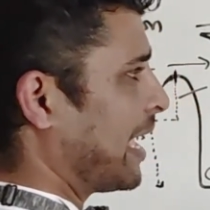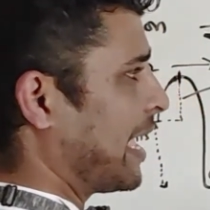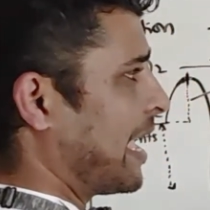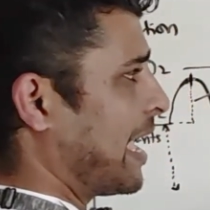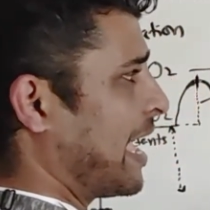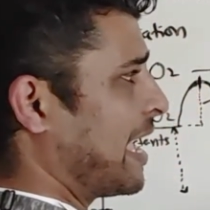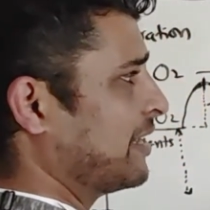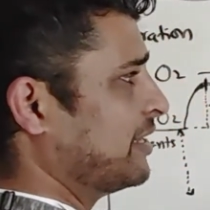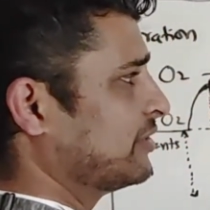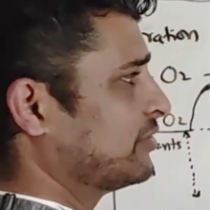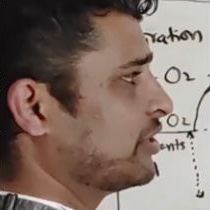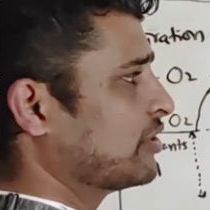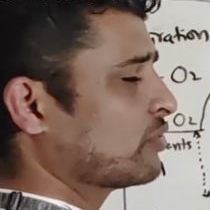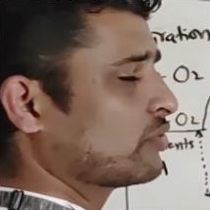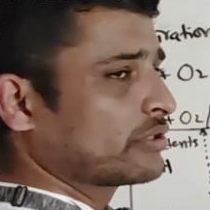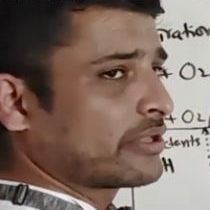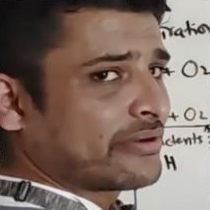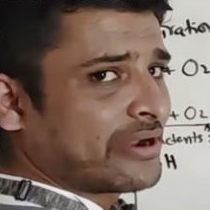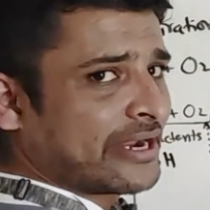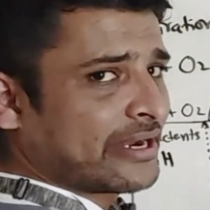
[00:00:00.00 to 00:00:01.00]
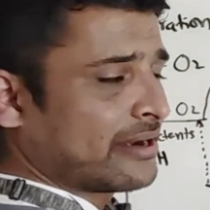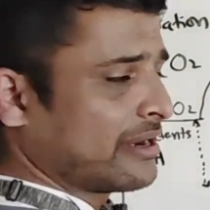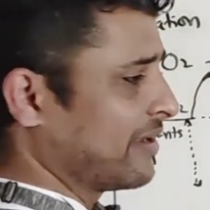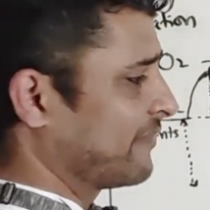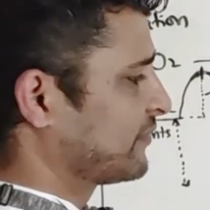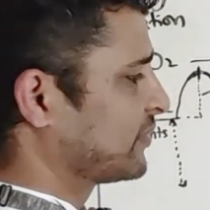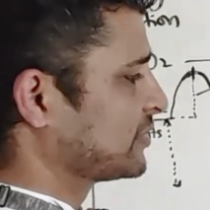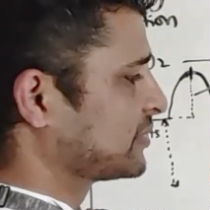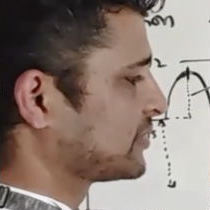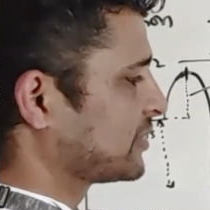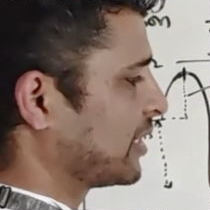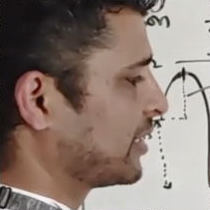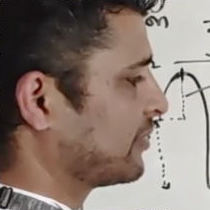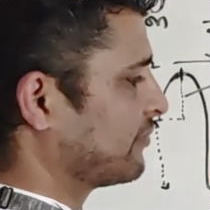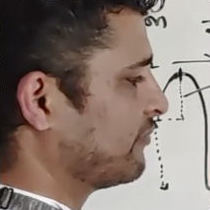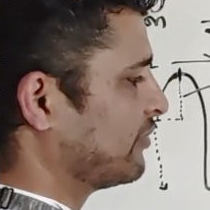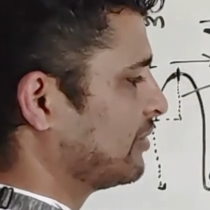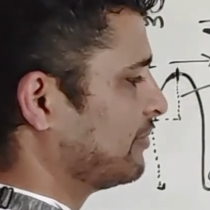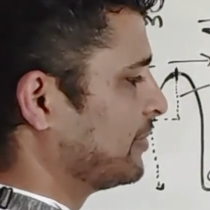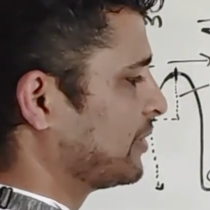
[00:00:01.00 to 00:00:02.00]
Anything on the left hand side
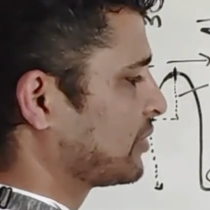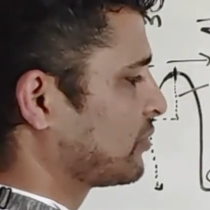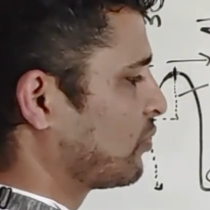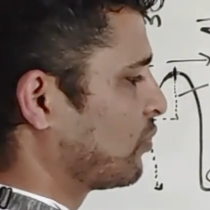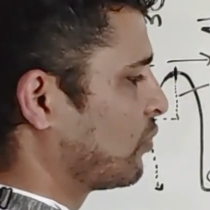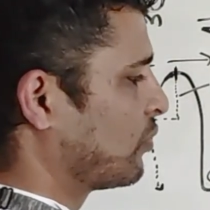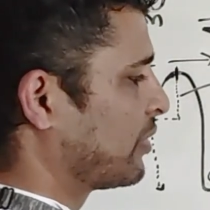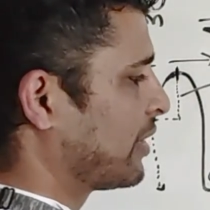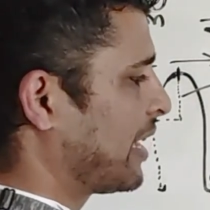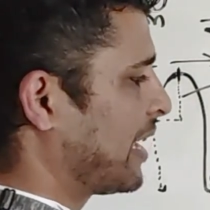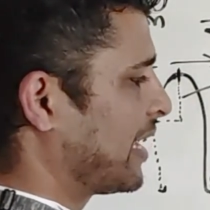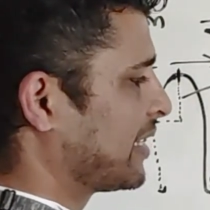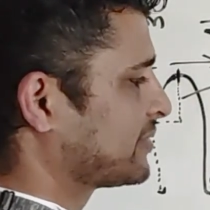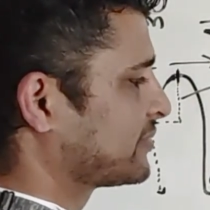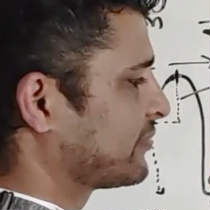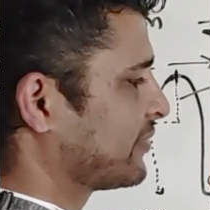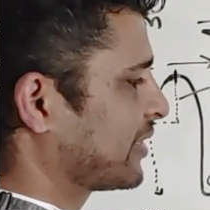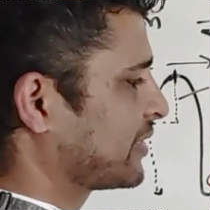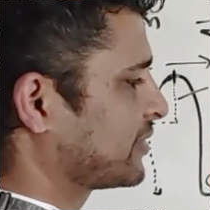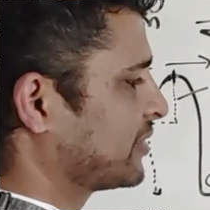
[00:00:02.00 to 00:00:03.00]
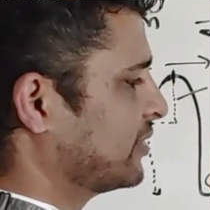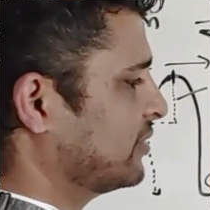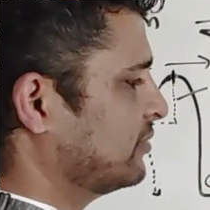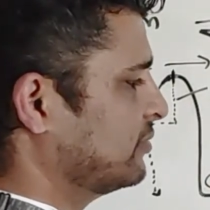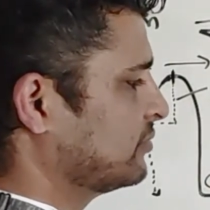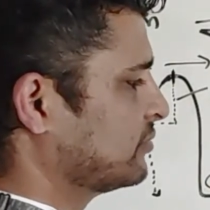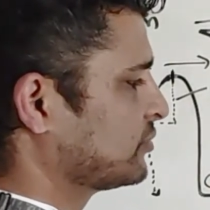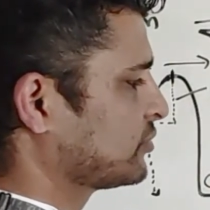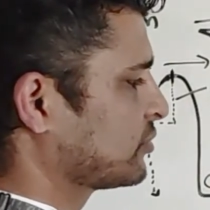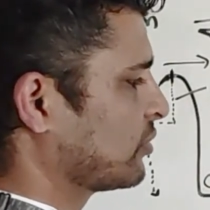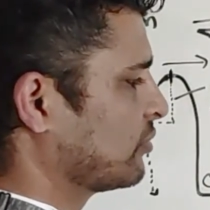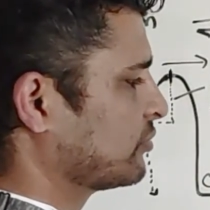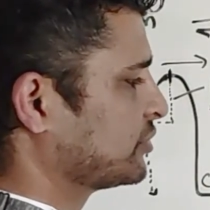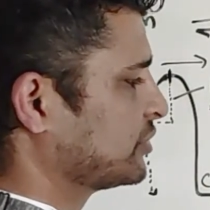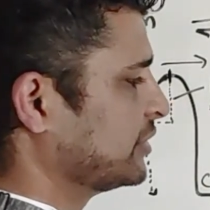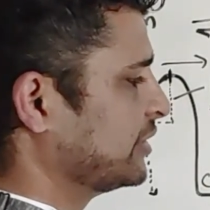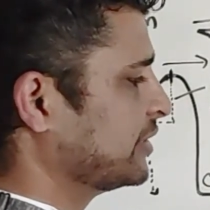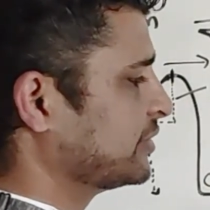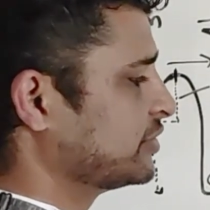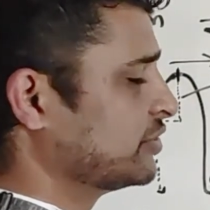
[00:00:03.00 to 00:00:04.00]
will be called as reactant. So
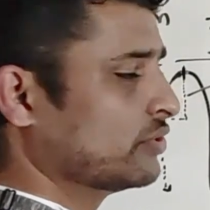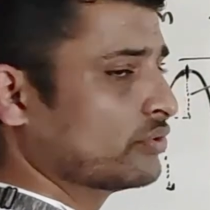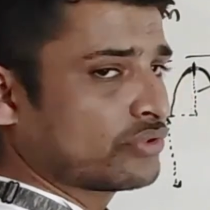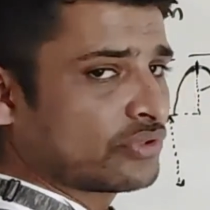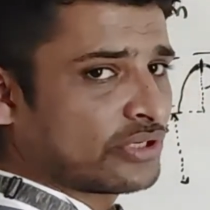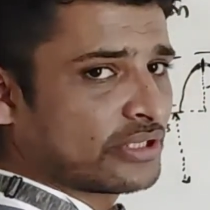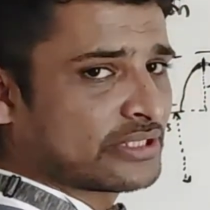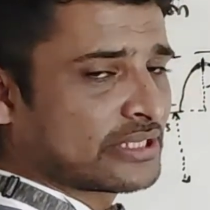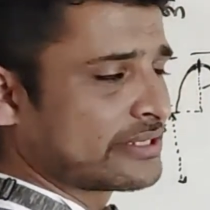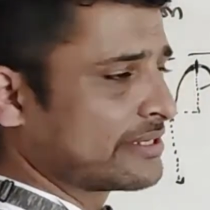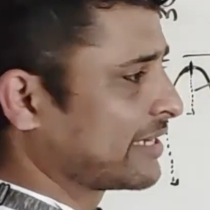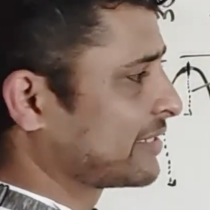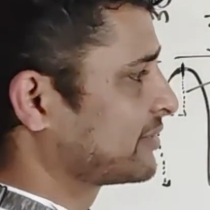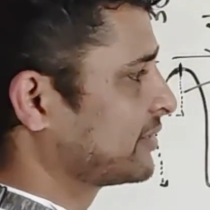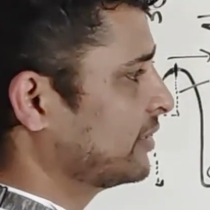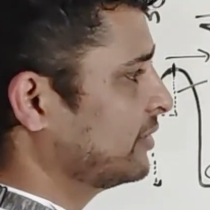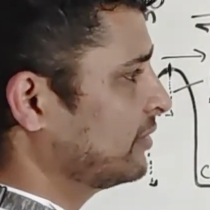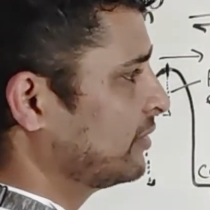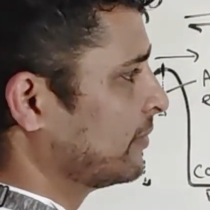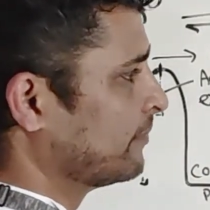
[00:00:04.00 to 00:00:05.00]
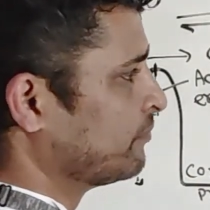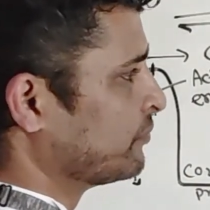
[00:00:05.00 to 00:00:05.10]
CaCO3 is the reactant,